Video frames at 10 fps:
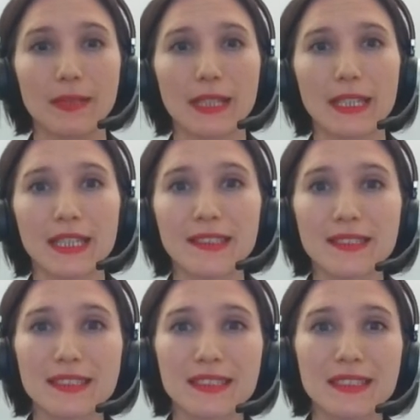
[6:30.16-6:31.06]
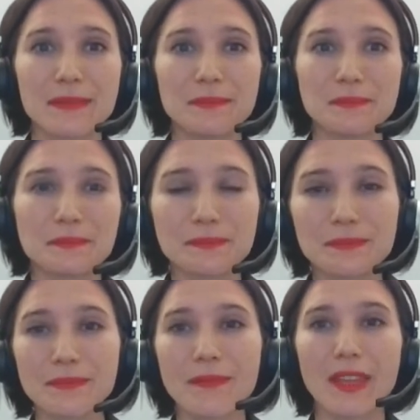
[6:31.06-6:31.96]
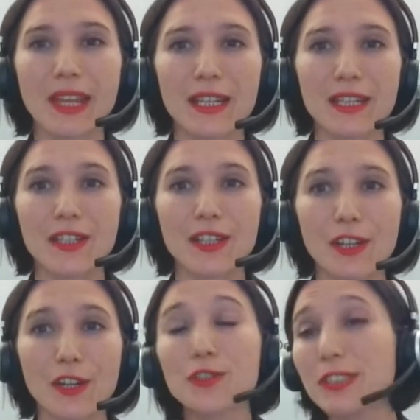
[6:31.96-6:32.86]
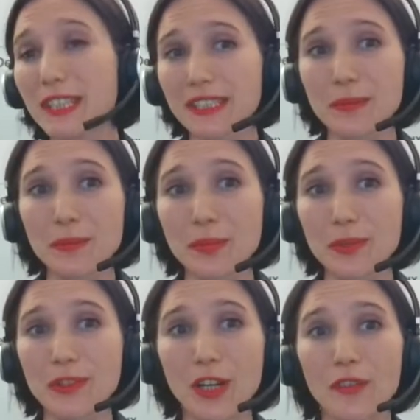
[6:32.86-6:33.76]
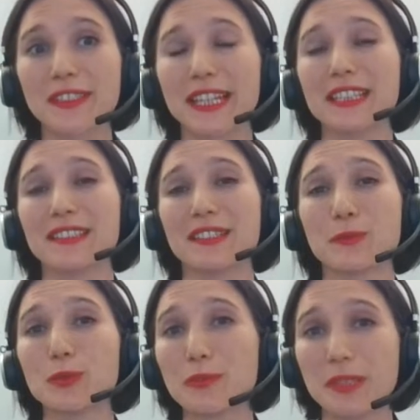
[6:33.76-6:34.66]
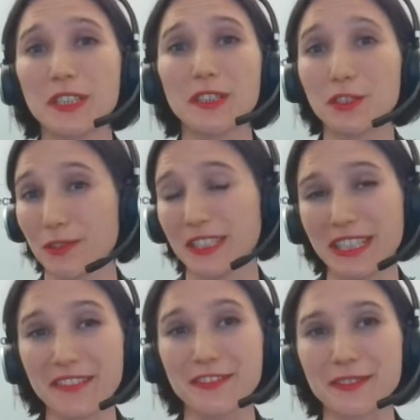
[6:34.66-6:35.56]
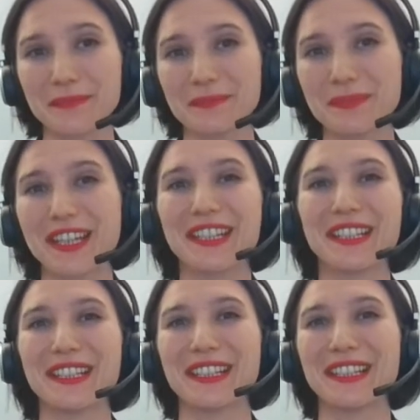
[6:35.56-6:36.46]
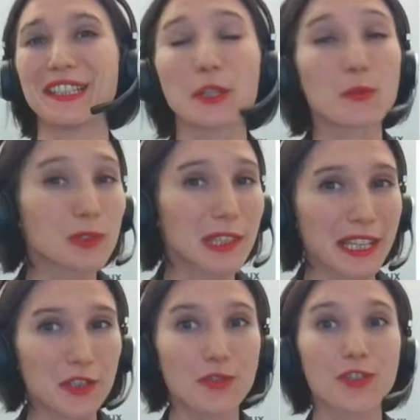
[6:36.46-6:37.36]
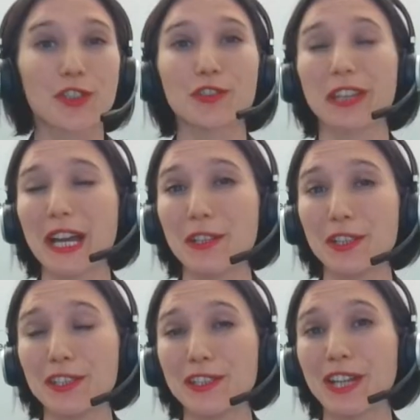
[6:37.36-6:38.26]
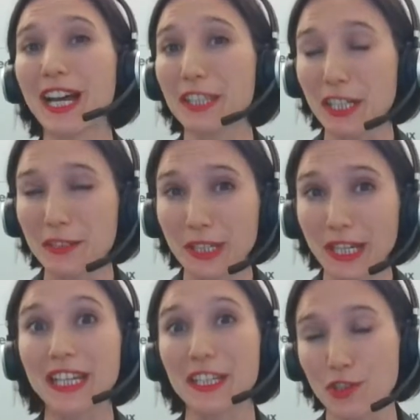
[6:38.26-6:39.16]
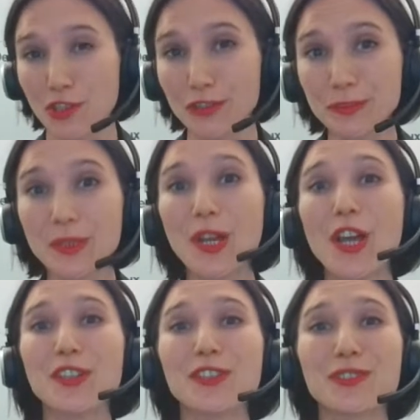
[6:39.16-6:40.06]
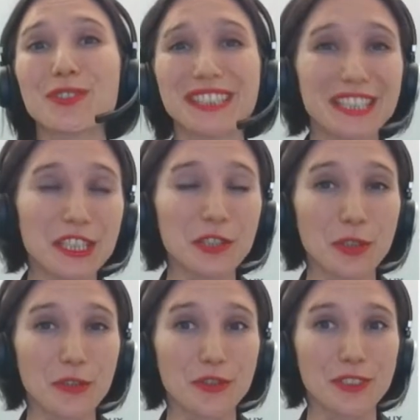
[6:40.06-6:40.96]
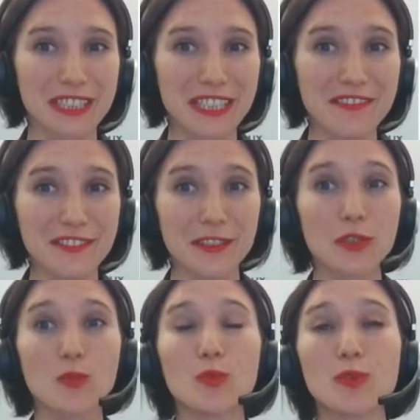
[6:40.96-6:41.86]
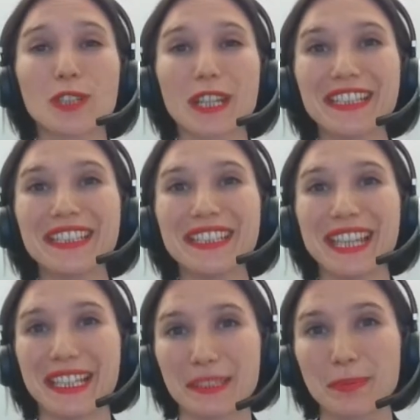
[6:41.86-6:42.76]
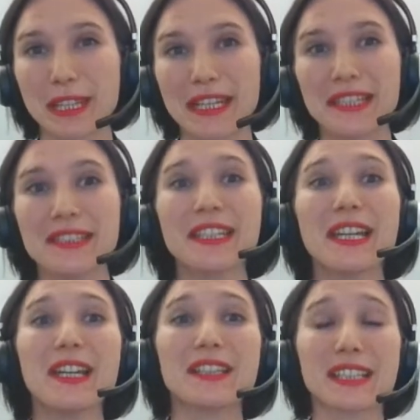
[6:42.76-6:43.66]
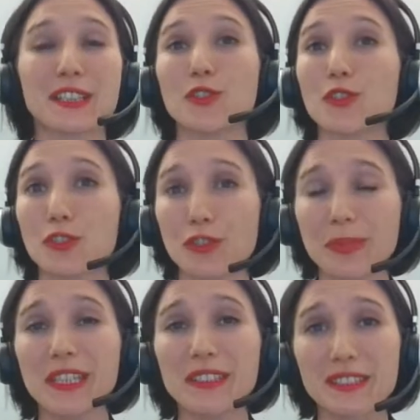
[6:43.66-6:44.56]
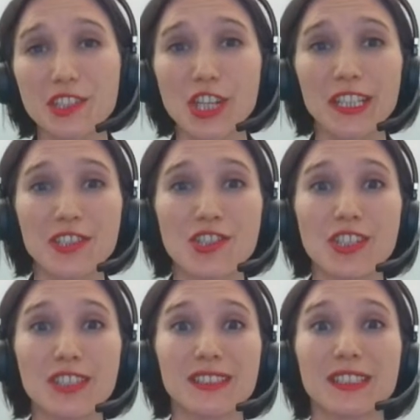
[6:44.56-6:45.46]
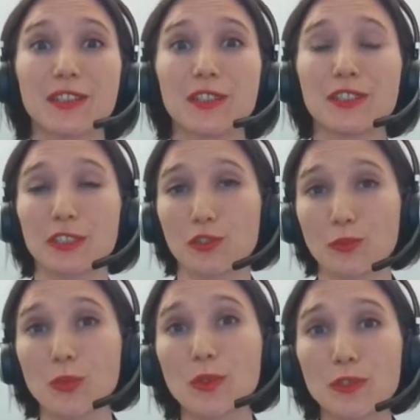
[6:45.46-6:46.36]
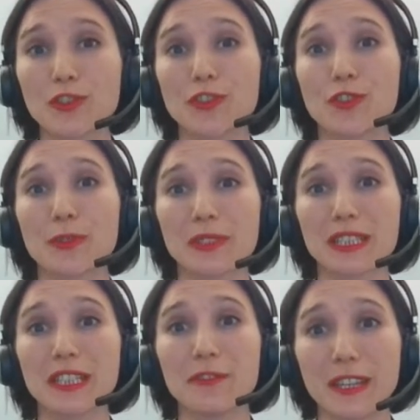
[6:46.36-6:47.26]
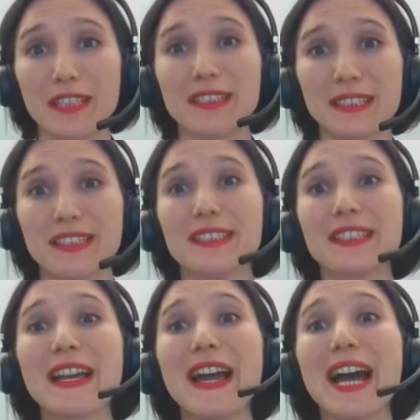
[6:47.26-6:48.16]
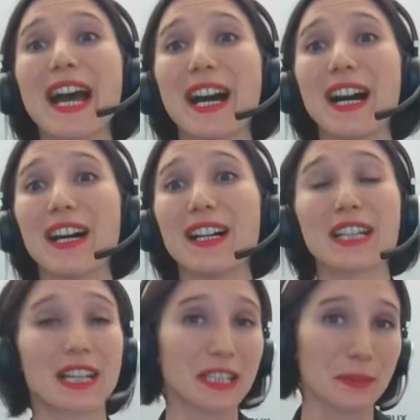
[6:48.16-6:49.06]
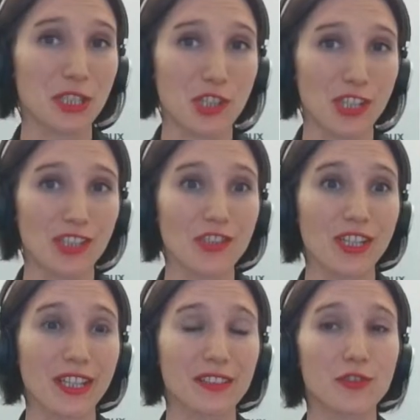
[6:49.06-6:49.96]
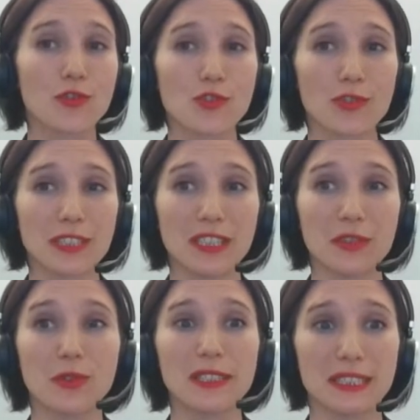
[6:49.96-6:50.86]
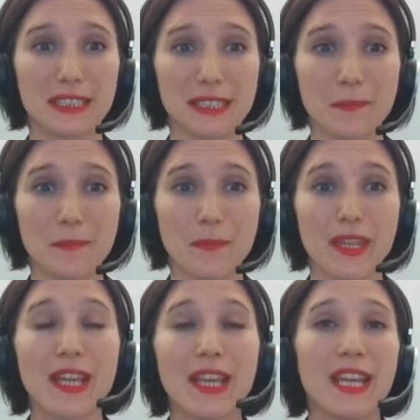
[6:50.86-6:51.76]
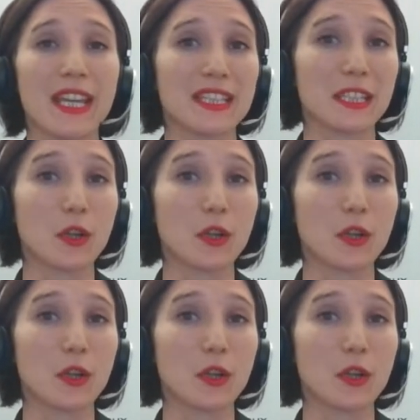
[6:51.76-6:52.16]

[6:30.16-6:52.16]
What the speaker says: And a good example of that would be Unilever. And I would like to quote Helen Jope, the CEO of Unilever, who clearly explained that the two biggest challenges that the world currently faces are climate change and social inequality. And he